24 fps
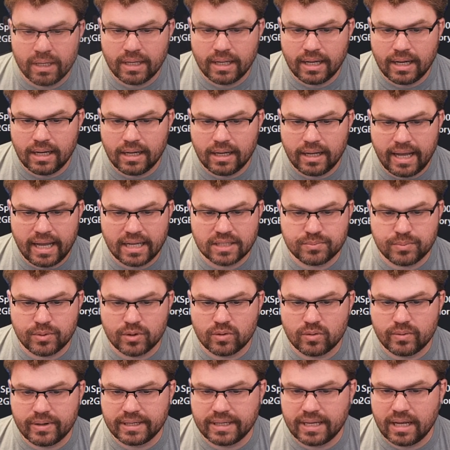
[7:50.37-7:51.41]
Uh, as
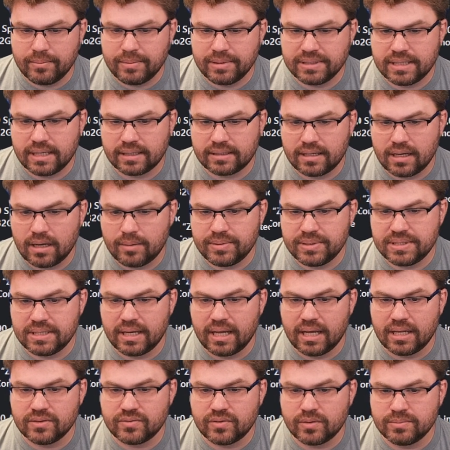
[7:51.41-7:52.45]
per Red Gaming Tech, the I P C
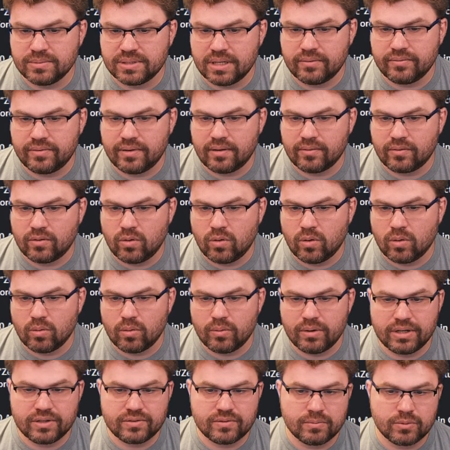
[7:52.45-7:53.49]
gains from Zen five Core will
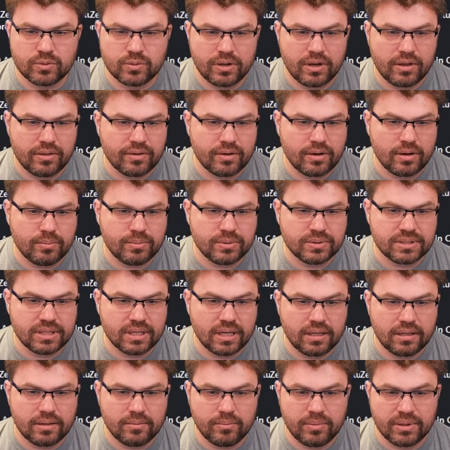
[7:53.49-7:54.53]
range from twenty to thirty
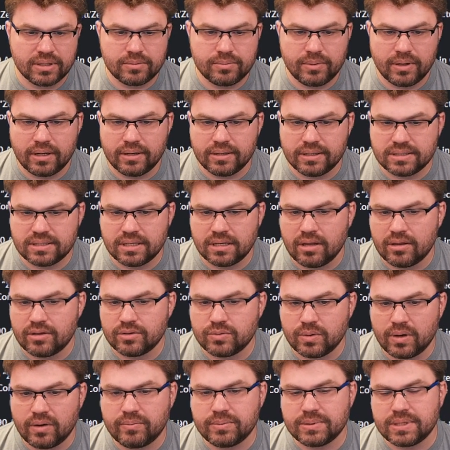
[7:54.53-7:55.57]
percent, but to be honest, another
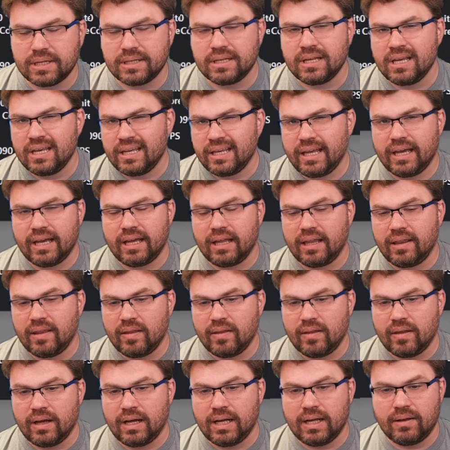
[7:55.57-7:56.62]
twenty percent. Yeah,
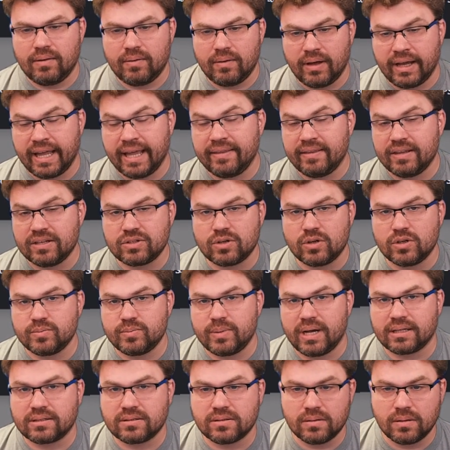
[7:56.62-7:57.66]
uh, again, this goes
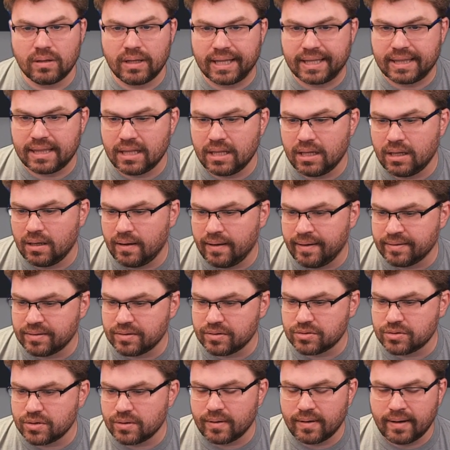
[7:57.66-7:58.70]
back to like the
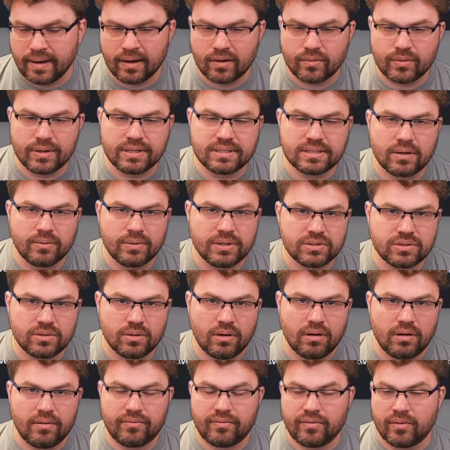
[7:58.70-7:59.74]
integer increase that we
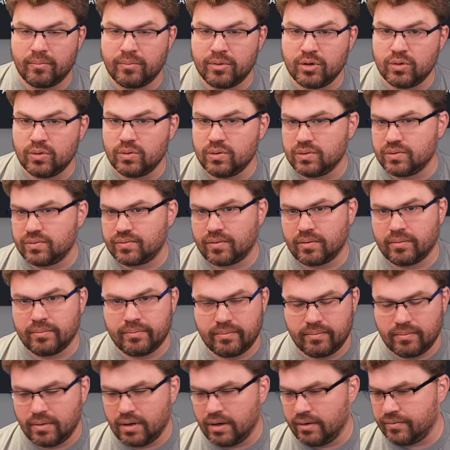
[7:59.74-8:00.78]
saw from news
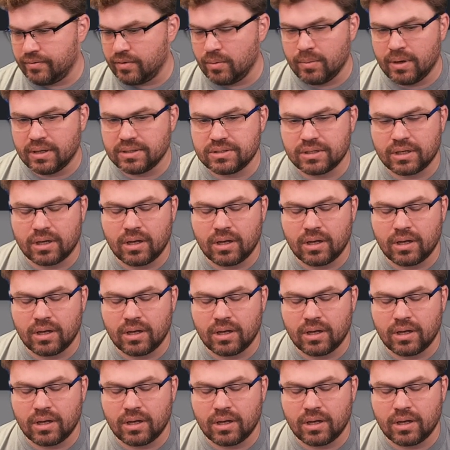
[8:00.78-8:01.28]
from a few months